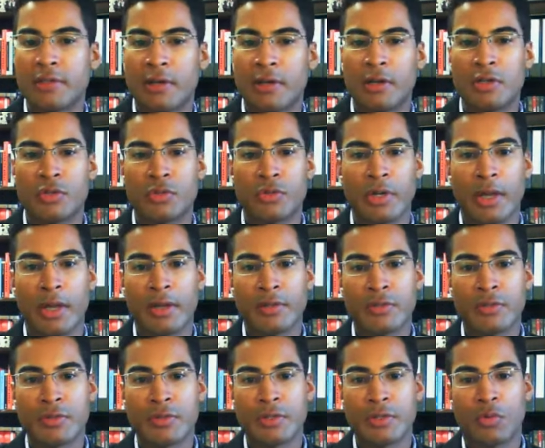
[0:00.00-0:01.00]
country
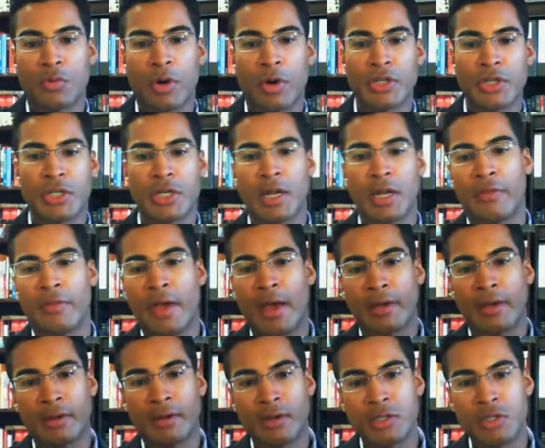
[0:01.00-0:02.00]
answers the question, how
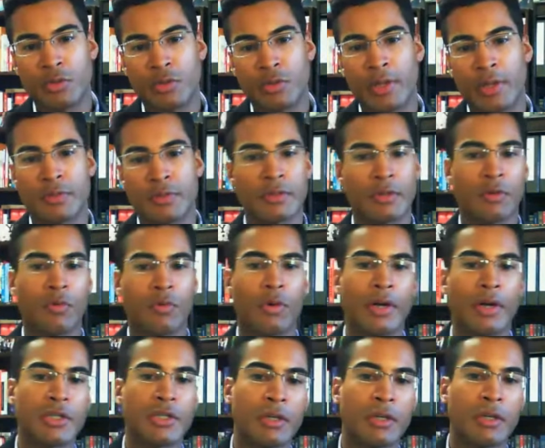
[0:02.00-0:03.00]
that country answers the
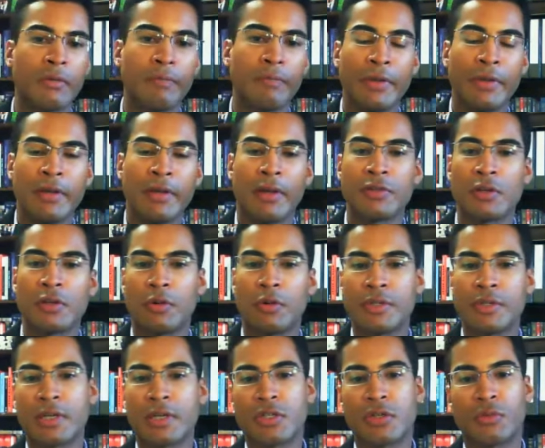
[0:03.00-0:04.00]
question. And so it
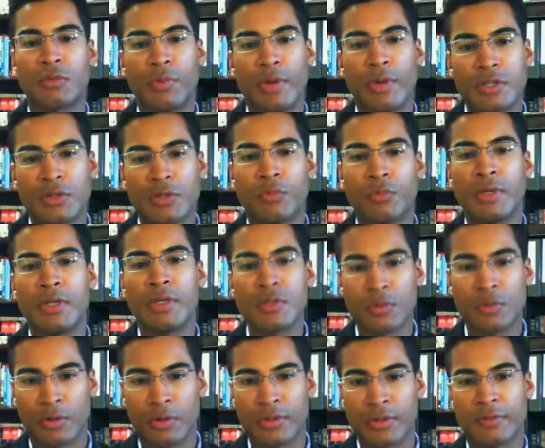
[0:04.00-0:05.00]
was such a rich
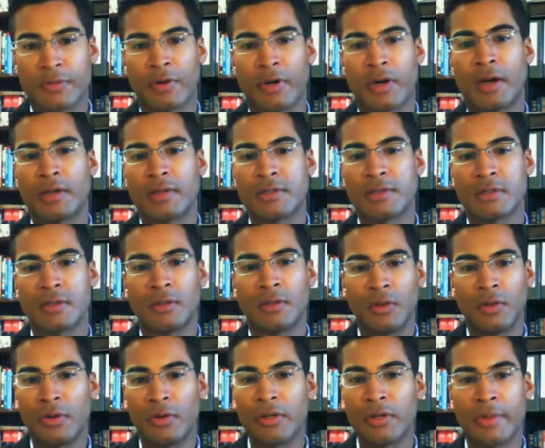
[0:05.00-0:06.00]
resource for us to
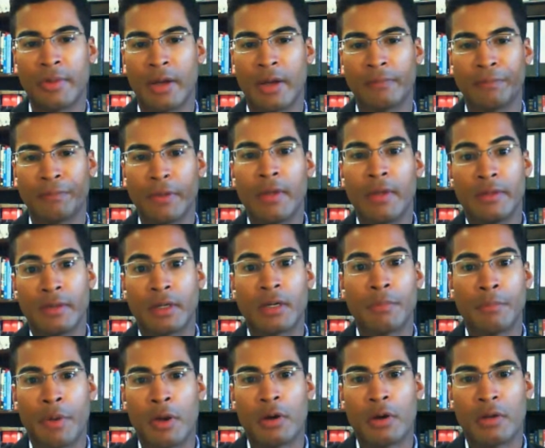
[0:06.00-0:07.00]
learn about the
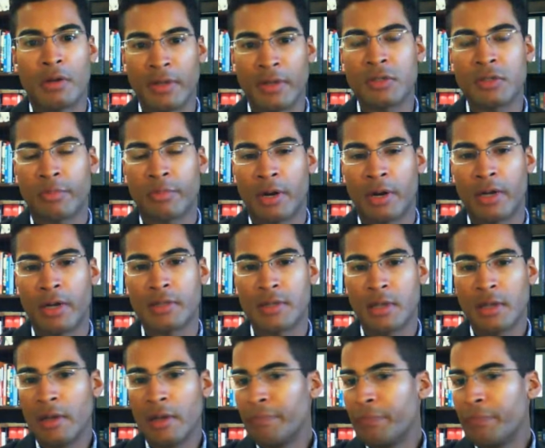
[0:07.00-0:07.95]
comparative enterprise.